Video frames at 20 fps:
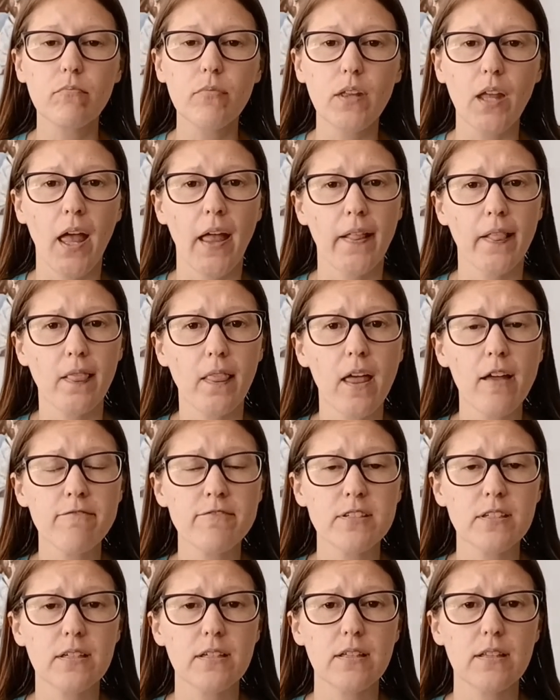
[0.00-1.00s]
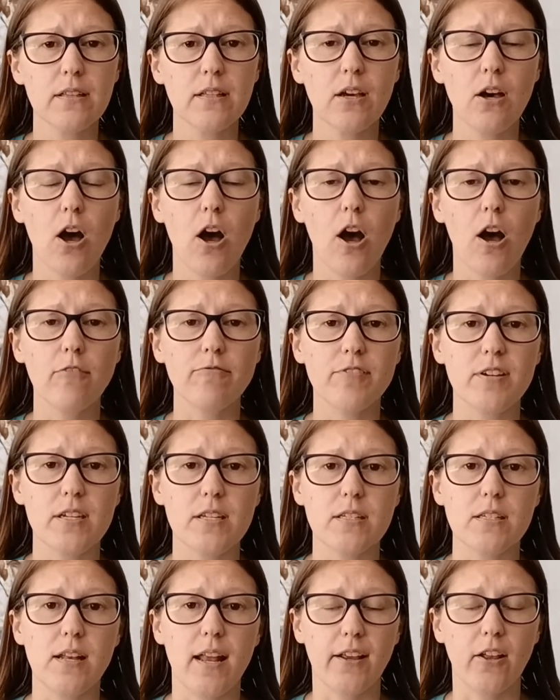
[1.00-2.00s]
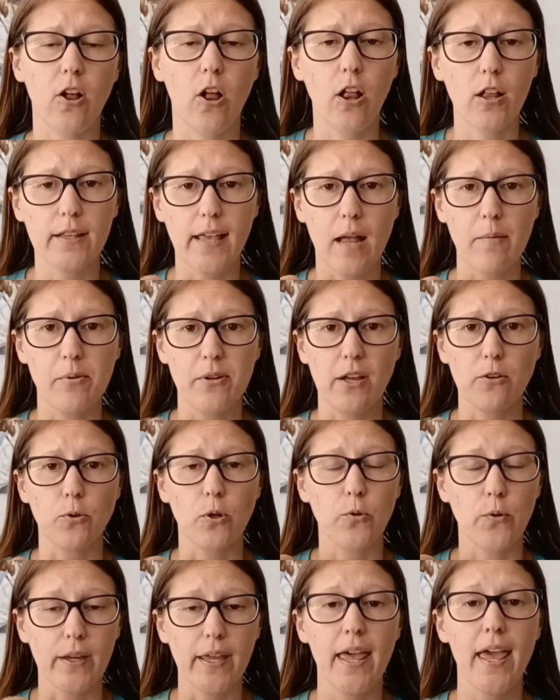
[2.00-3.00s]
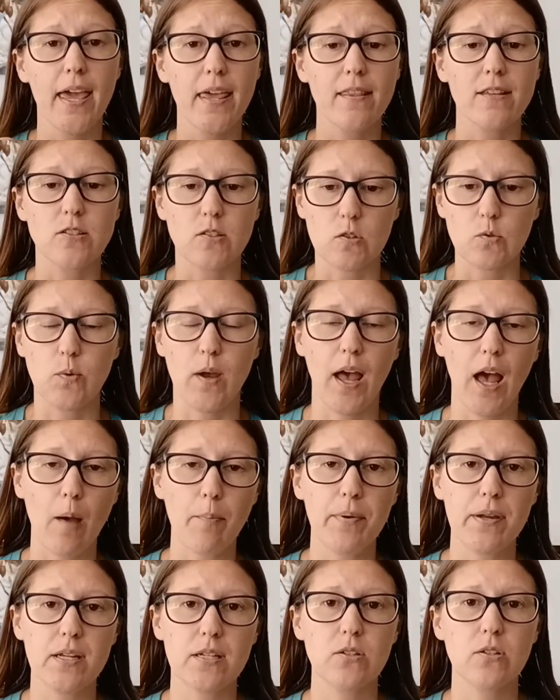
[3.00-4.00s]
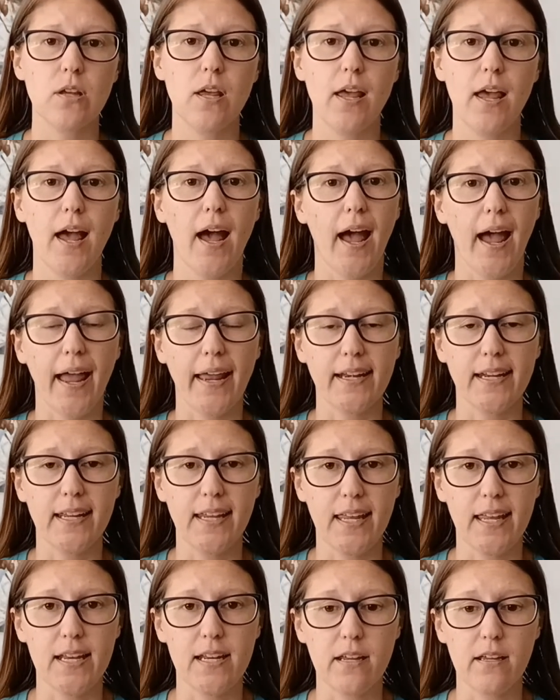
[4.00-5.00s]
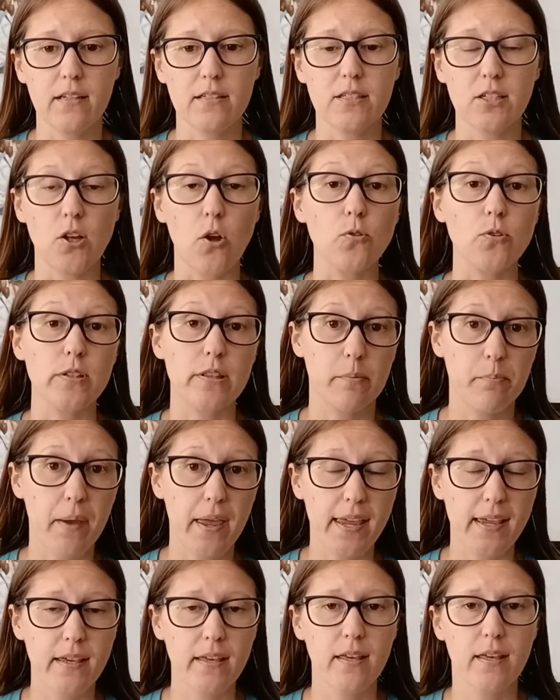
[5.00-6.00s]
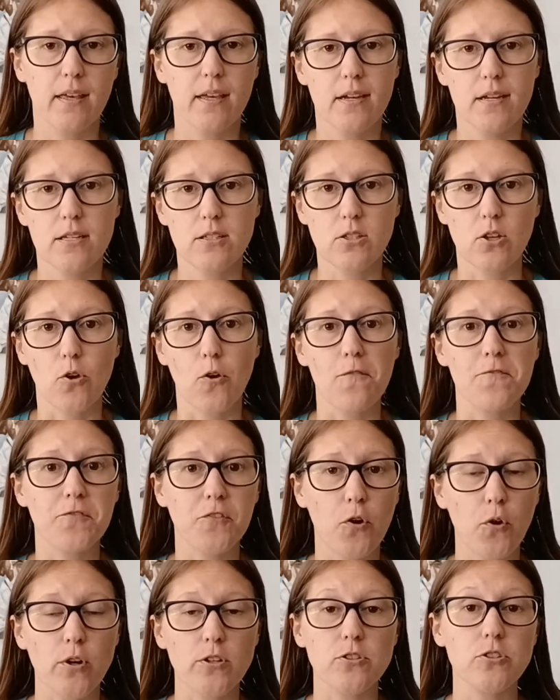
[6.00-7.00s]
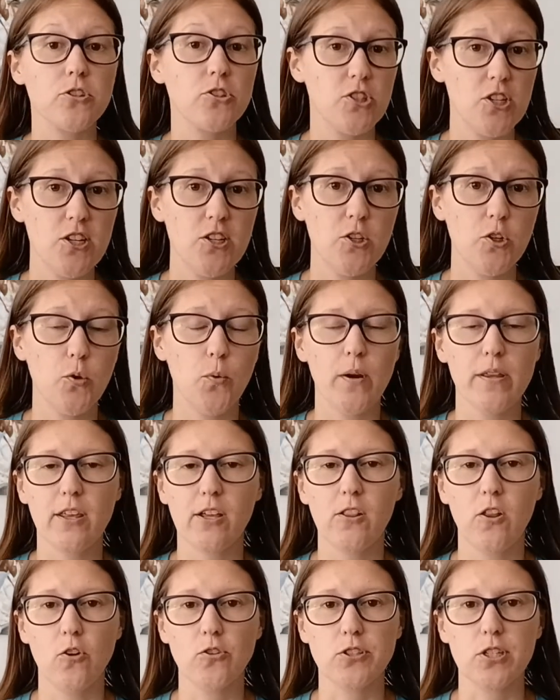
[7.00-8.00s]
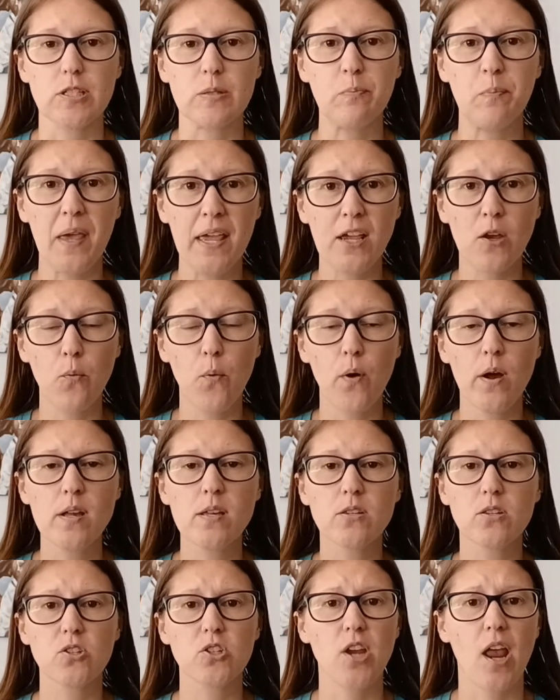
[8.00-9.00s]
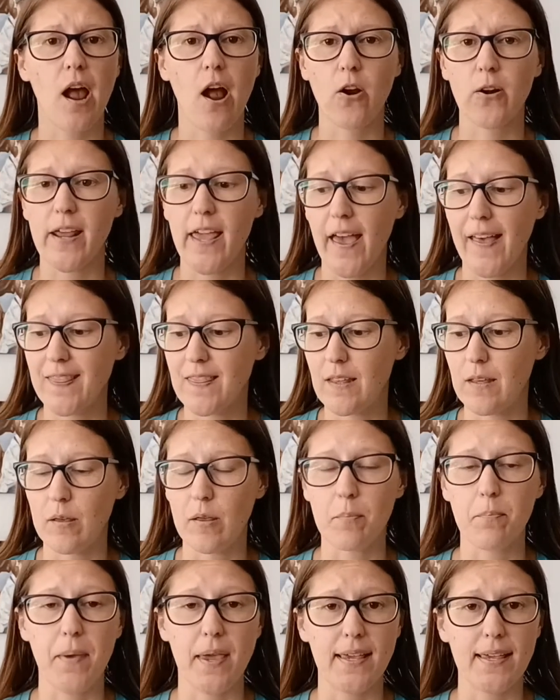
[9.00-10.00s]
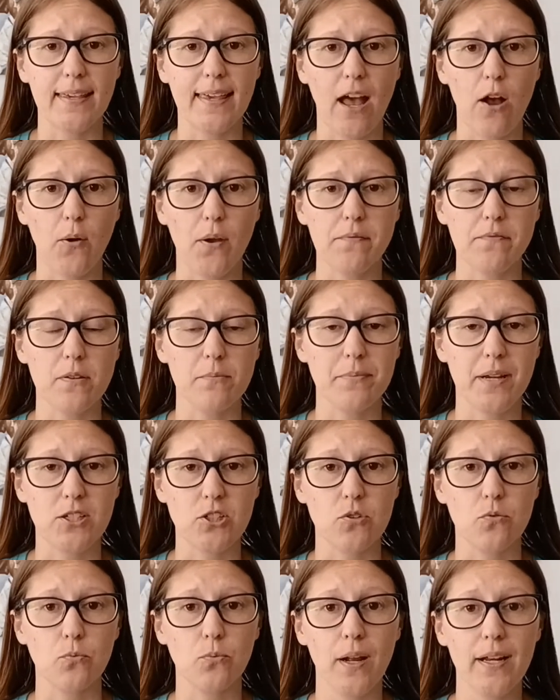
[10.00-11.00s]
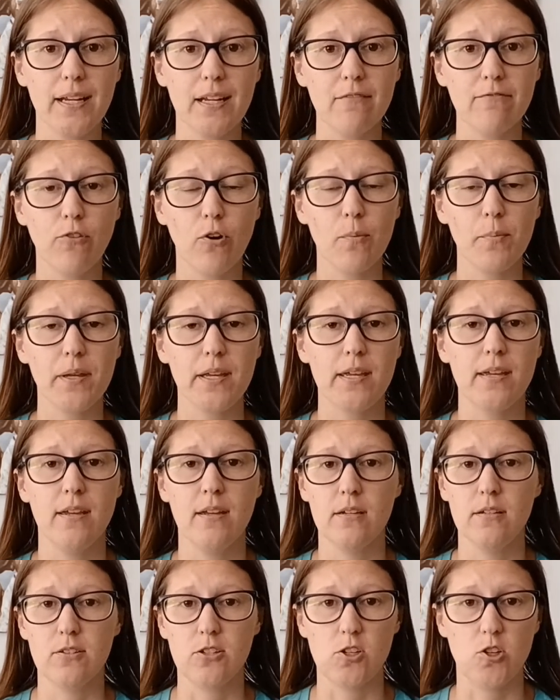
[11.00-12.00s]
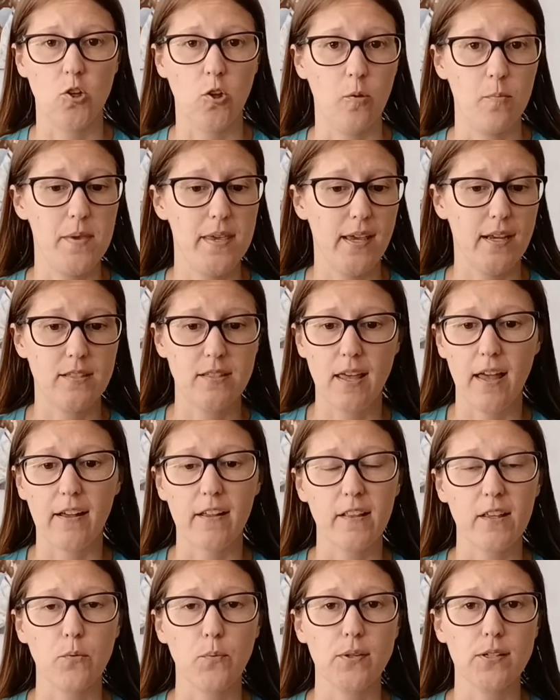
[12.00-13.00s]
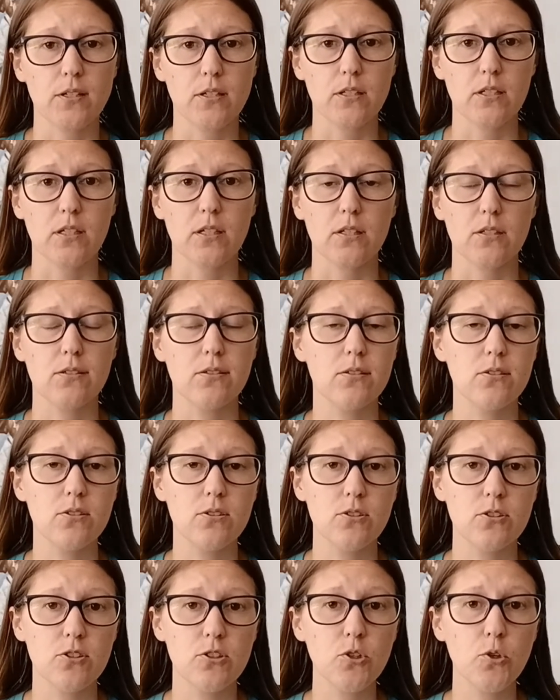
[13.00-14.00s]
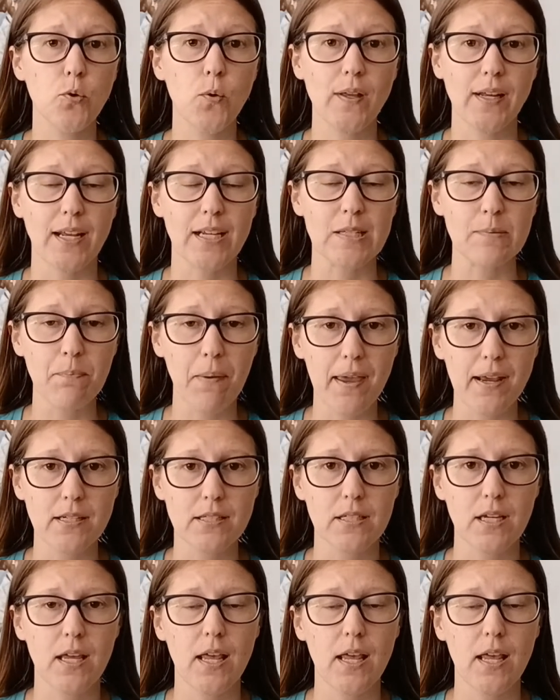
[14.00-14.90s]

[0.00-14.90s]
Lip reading: I left the office and I called Gabrielle real quick. Hey, this is what happened. I need to go to the bank. So of course she knew where the closest bank was. She already had the bank account information ready for me. She told me exactly what to do and expect.